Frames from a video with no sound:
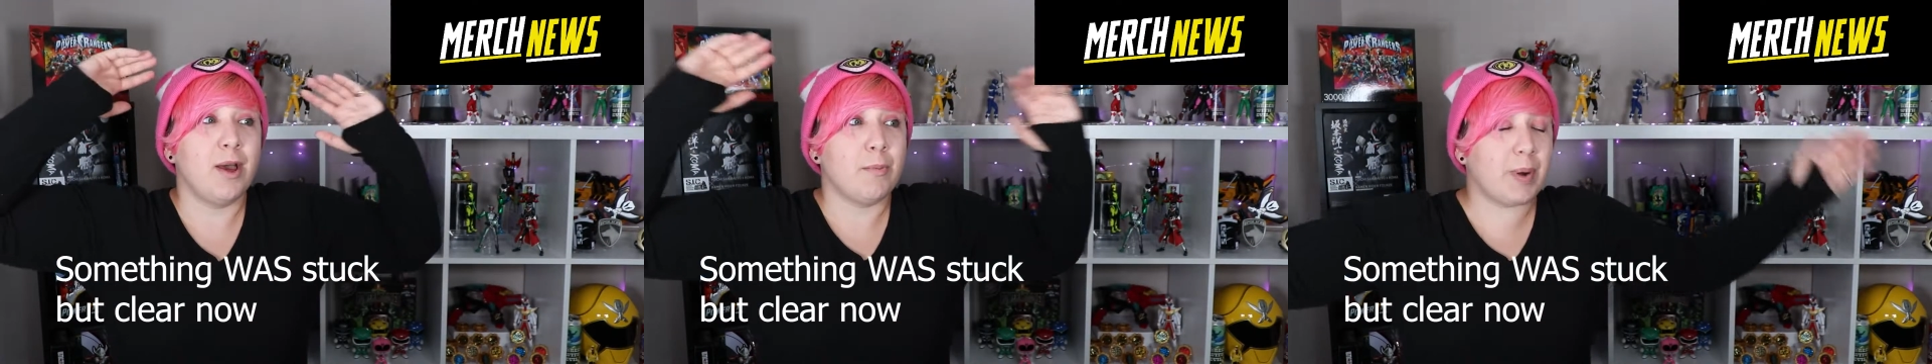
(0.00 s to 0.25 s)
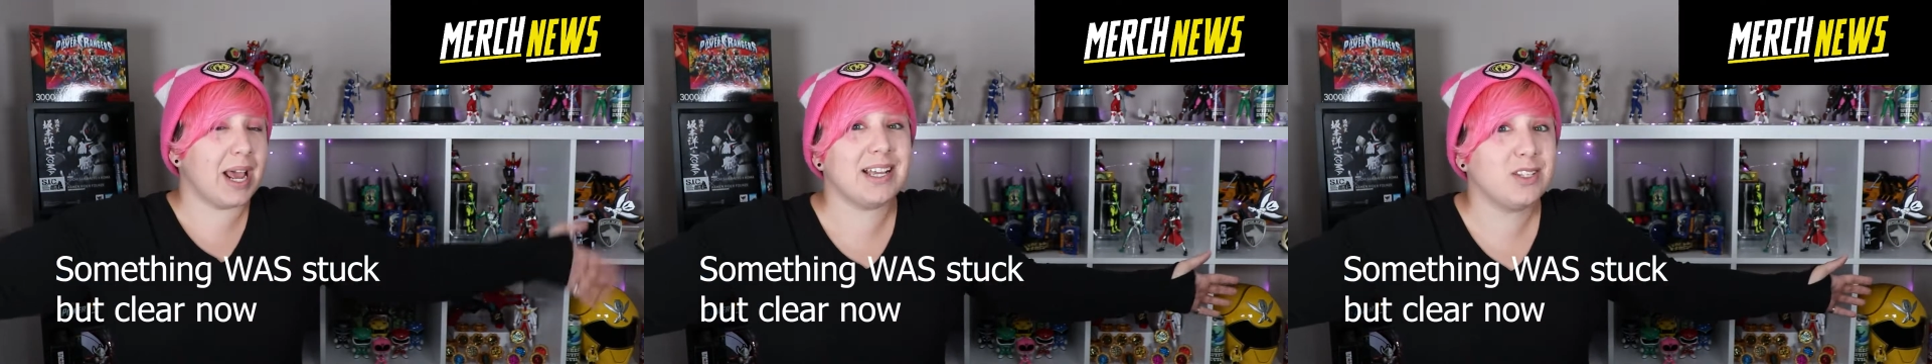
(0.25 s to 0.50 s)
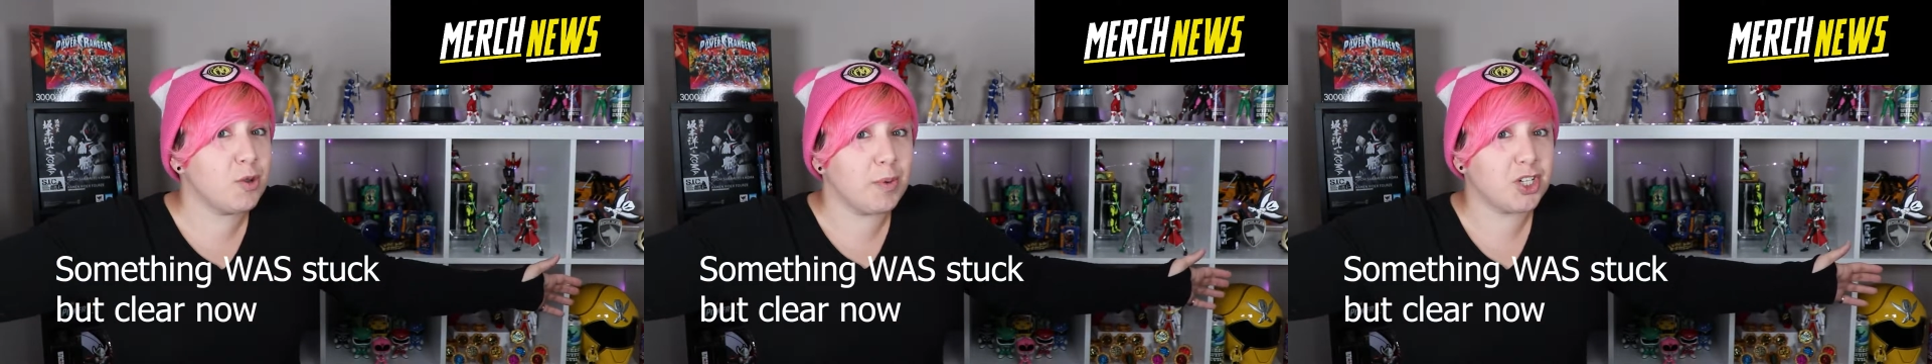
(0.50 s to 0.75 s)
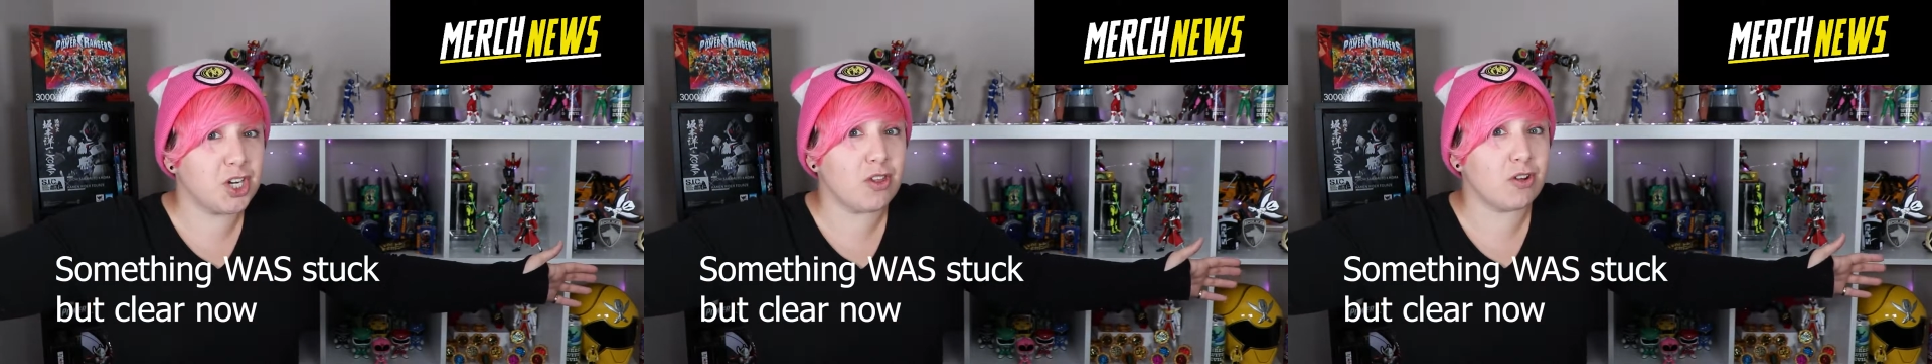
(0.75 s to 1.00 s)
But I had too
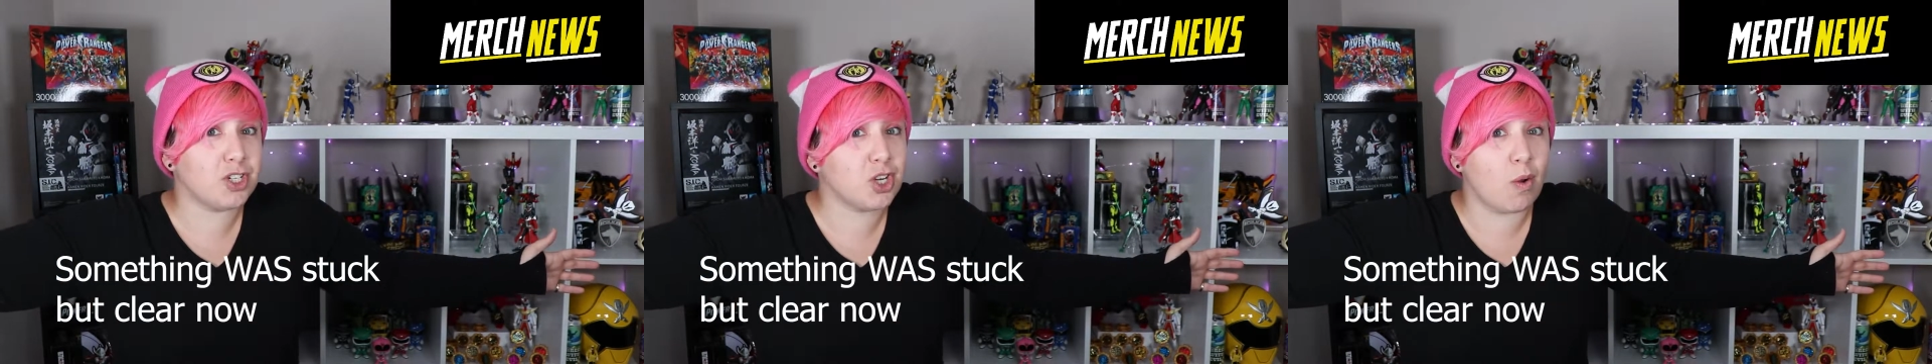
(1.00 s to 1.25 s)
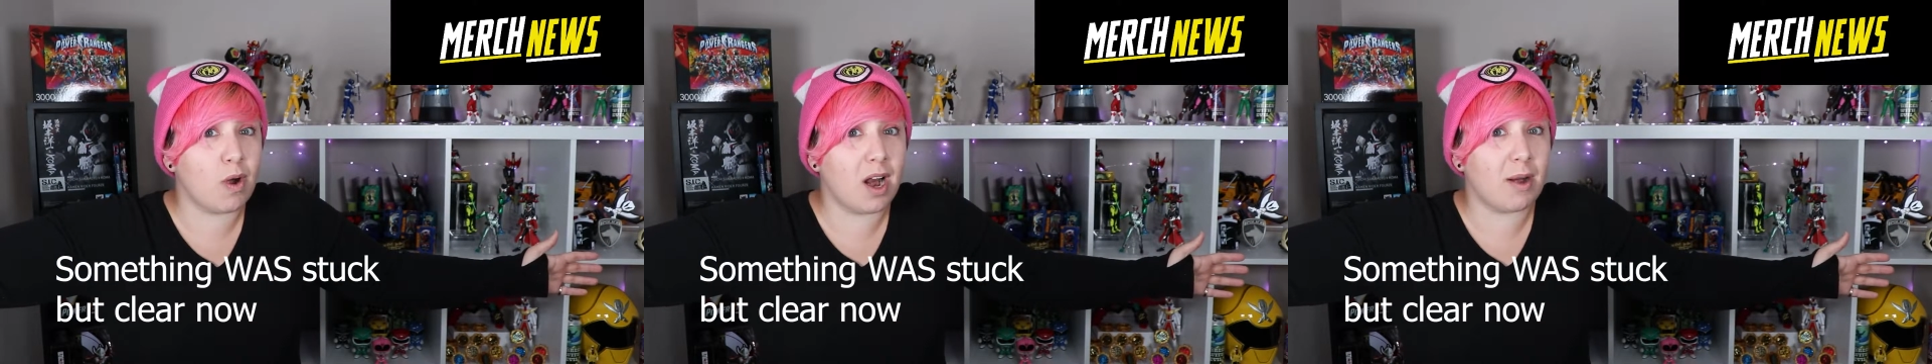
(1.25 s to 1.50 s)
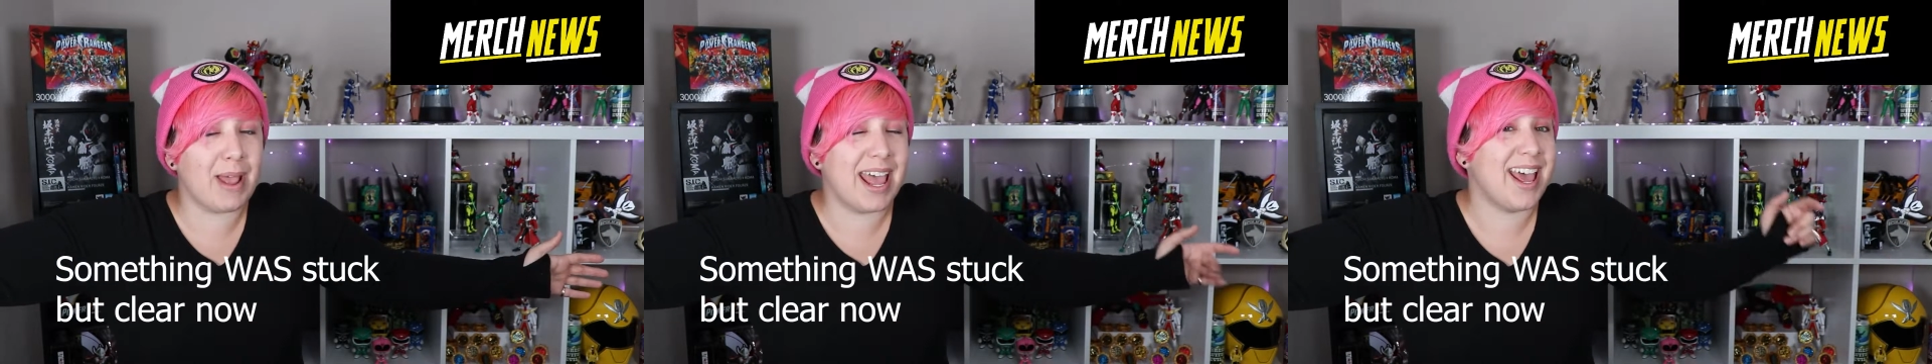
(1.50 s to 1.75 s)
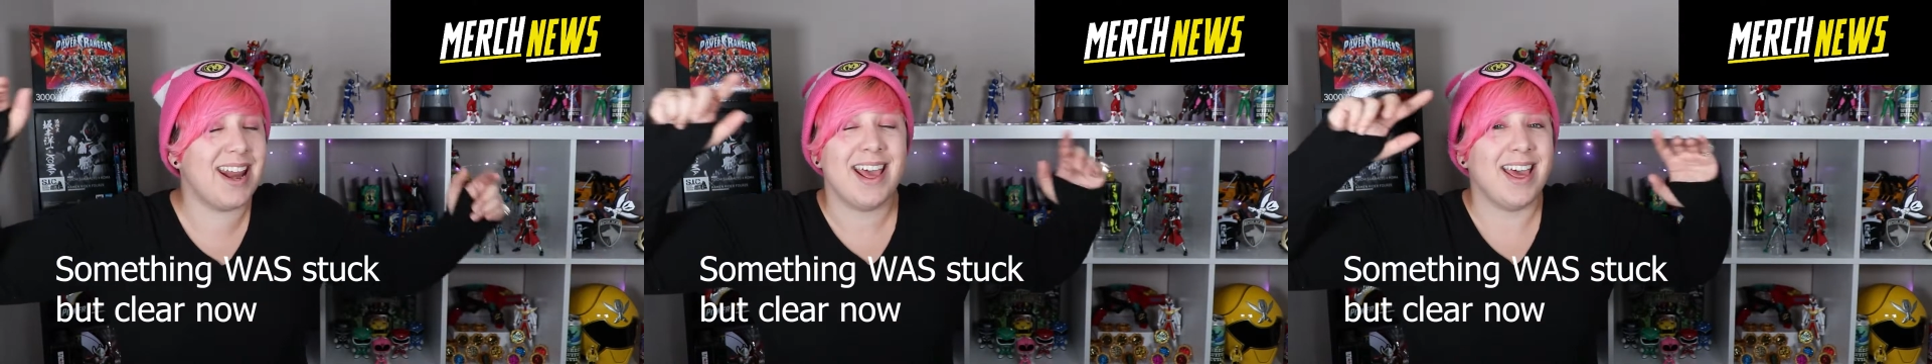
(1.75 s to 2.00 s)
much otherish going on in my
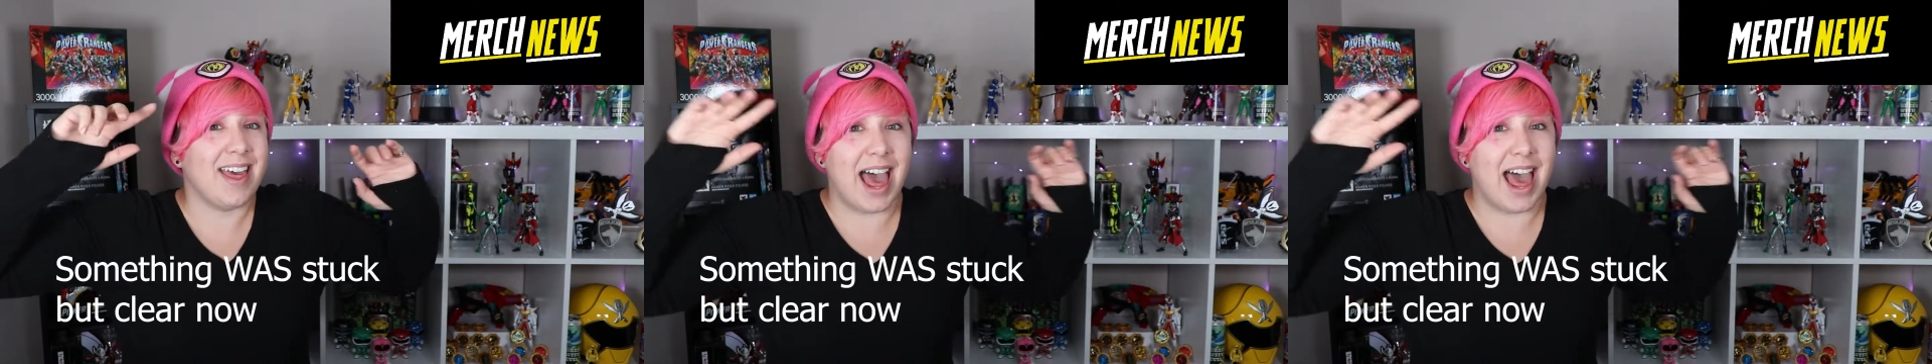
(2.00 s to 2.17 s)
head.